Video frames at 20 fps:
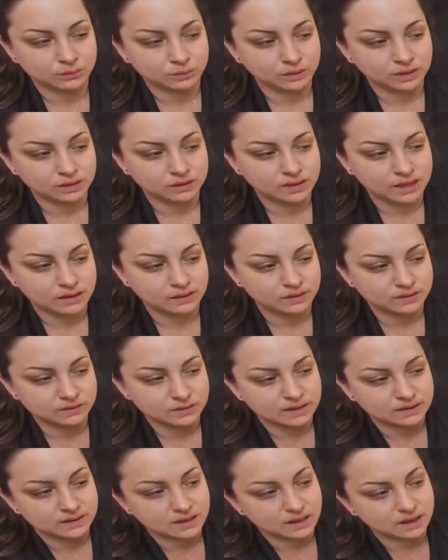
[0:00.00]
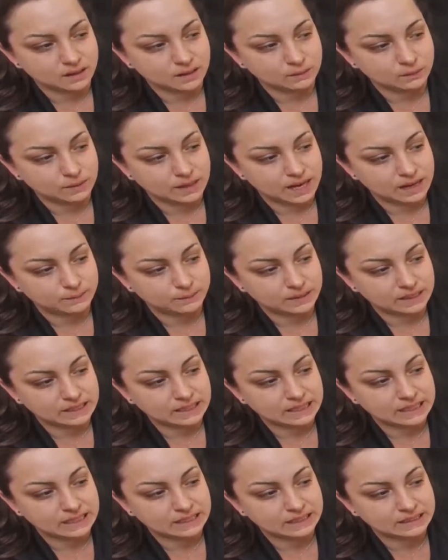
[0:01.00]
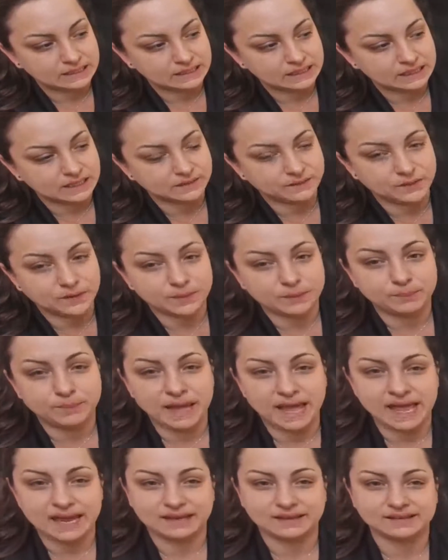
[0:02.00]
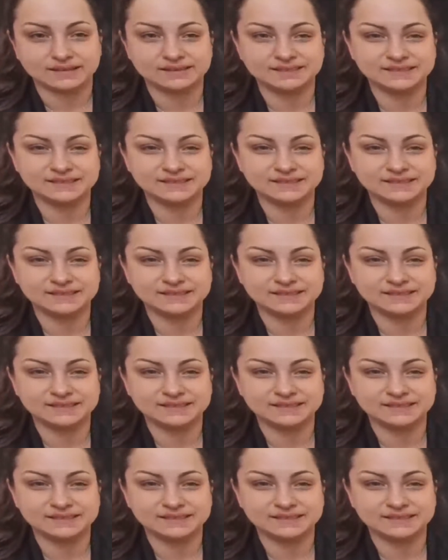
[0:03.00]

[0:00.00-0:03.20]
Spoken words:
3 letters right there. We had B-E-D for bed.